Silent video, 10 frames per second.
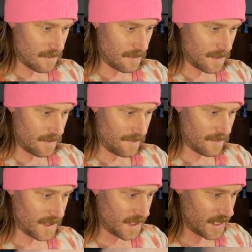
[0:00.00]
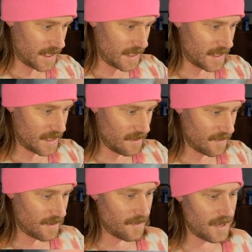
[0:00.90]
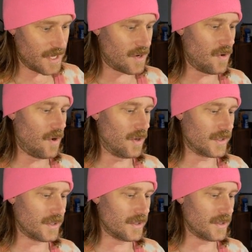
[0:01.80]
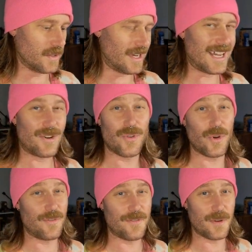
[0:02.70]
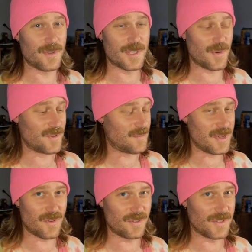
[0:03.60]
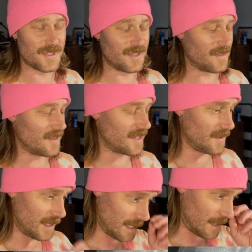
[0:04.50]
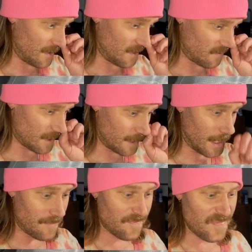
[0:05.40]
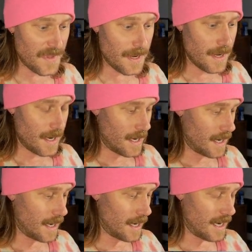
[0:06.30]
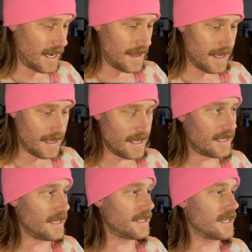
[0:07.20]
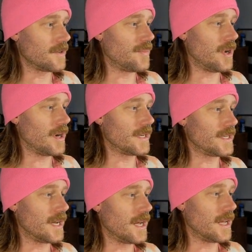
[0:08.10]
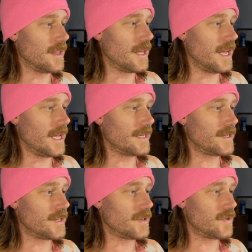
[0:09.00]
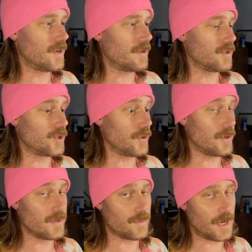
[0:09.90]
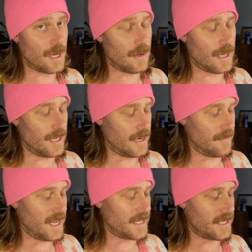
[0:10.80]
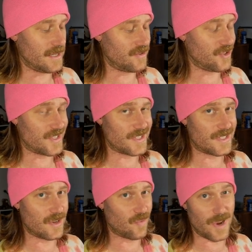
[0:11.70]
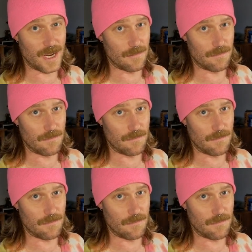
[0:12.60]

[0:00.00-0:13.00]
2, 4, 6 of the silver, 3 of the gold. I don't know if it was supposed to be gold or silver or something like that, but that's what I got. And then this is another part that I will show you as well, and it makes it just a ring,